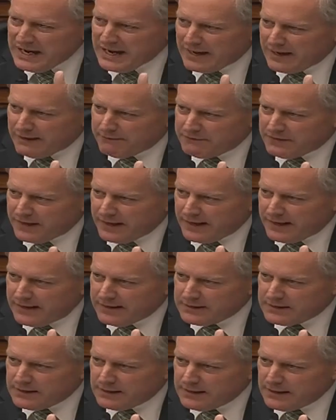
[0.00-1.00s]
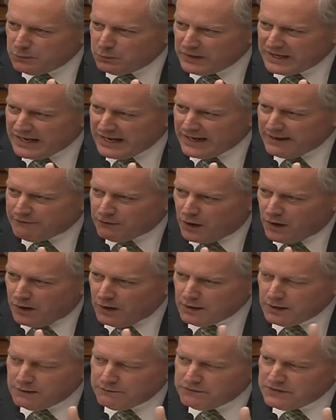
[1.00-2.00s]
have that, and we have
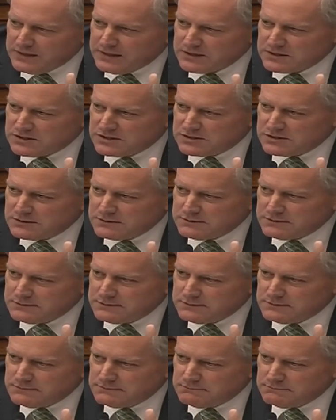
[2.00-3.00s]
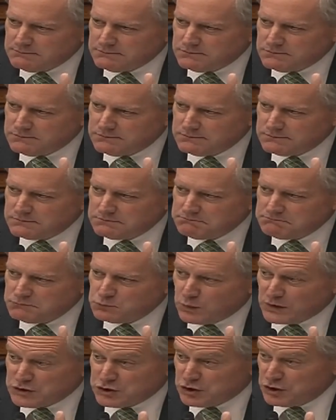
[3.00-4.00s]
all of this,
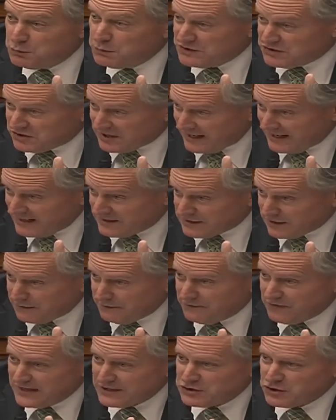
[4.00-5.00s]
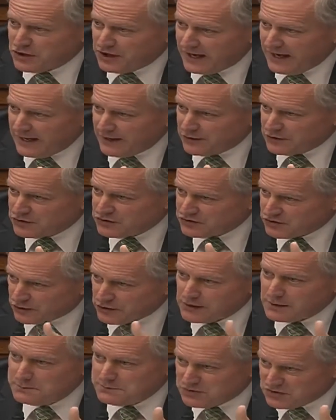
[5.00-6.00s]
what you would say as an investigator,
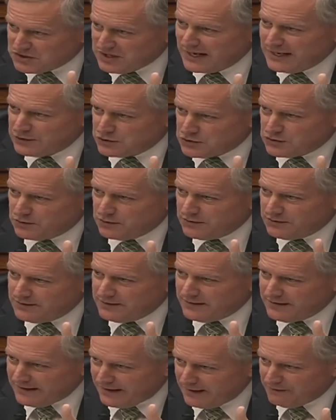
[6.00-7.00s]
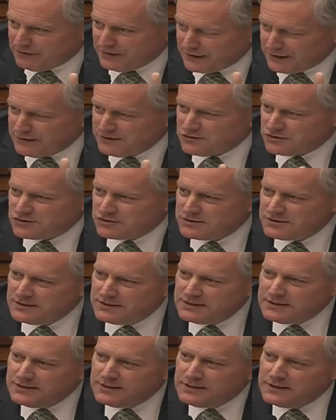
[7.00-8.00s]
circumstantial evidence,
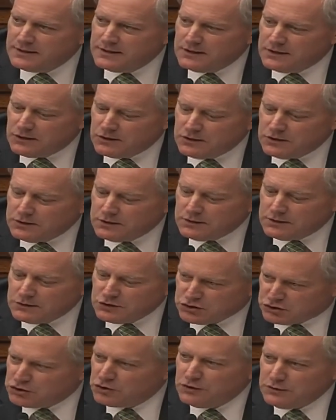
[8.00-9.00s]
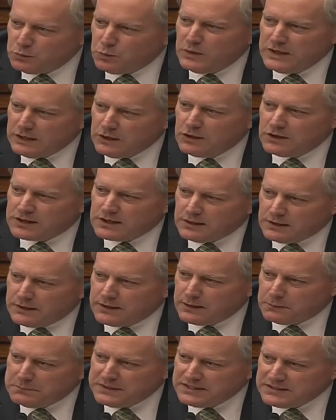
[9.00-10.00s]
shouldn't we look a
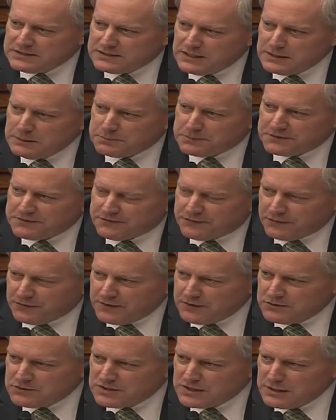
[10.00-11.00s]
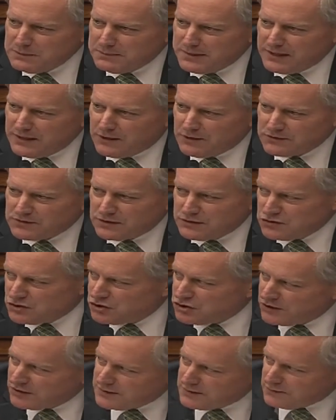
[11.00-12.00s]
little bit deeper for those emails, and
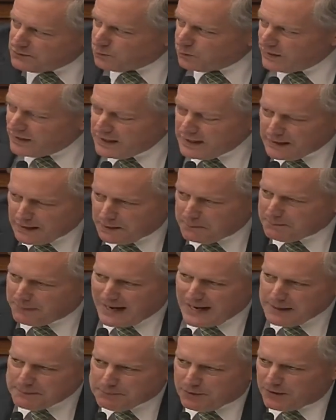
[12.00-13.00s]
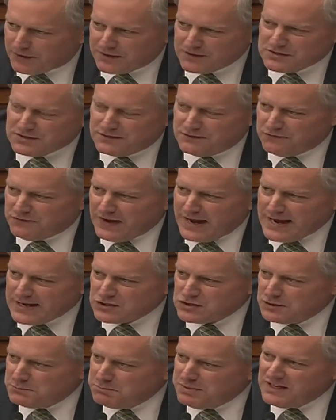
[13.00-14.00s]
shouldn't we, in a bipartisan
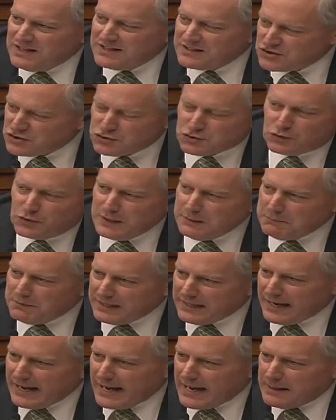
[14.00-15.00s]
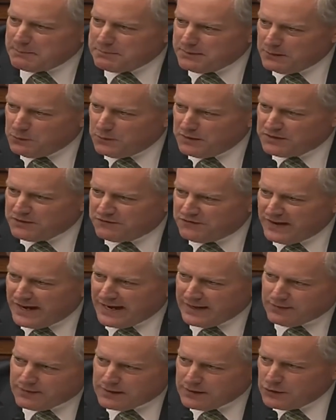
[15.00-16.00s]
fashion, be extremely happy with the
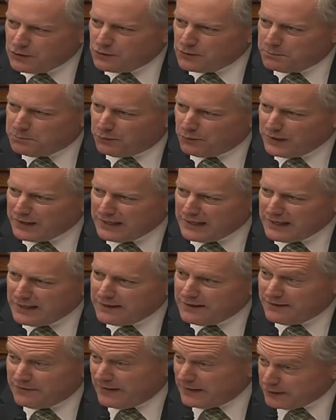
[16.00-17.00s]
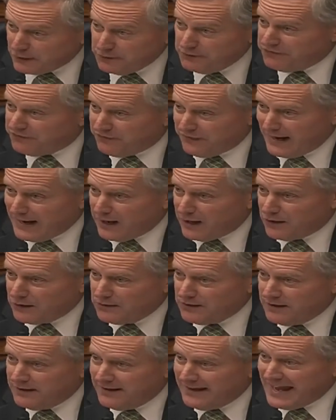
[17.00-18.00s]
fact that you
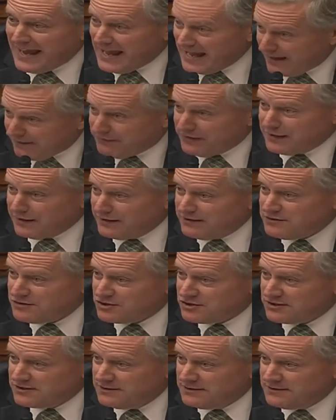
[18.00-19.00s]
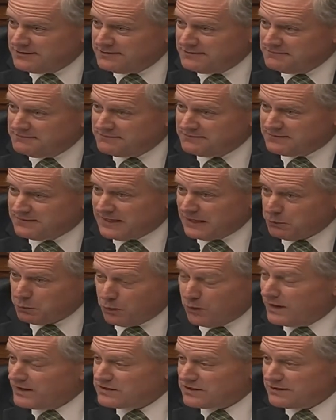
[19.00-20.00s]
found evidence that
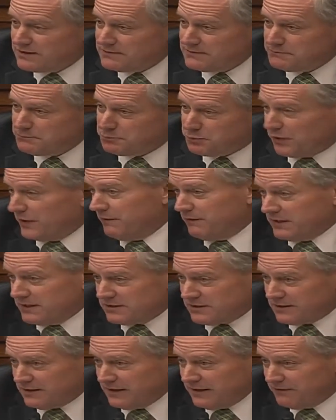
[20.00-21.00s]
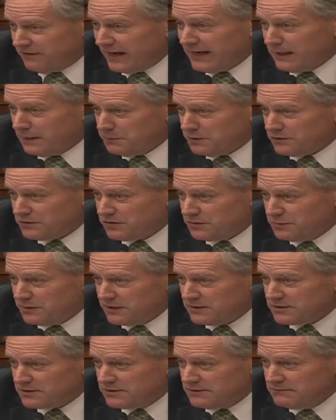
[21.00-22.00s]
wasn't previously available to
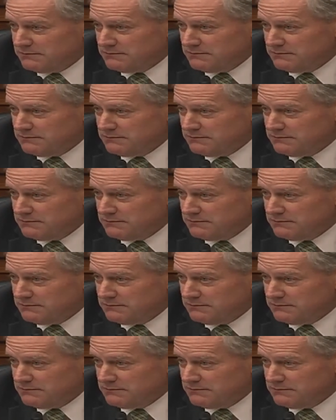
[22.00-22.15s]
us?